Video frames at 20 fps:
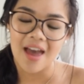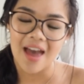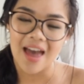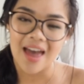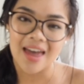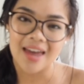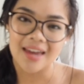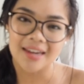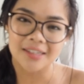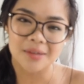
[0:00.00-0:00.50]

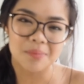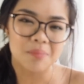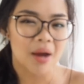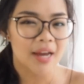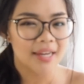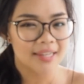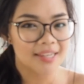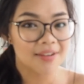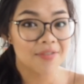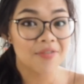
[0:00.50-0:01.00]
and
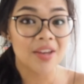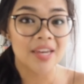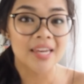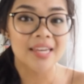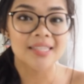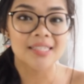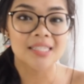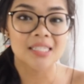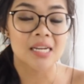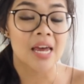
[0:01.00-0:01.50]
might give
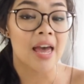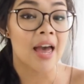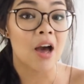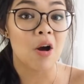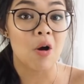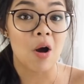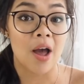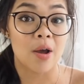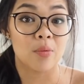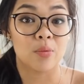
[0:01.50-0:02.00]
hints to how
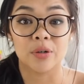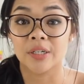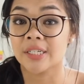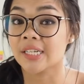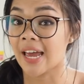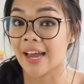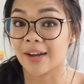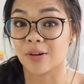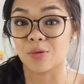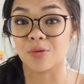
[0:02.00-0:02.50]
I would
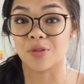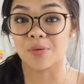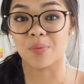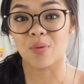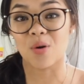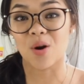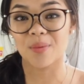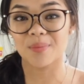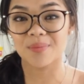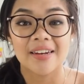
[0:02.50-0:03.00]
tackle the
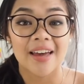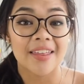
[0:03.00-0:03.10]
prompt.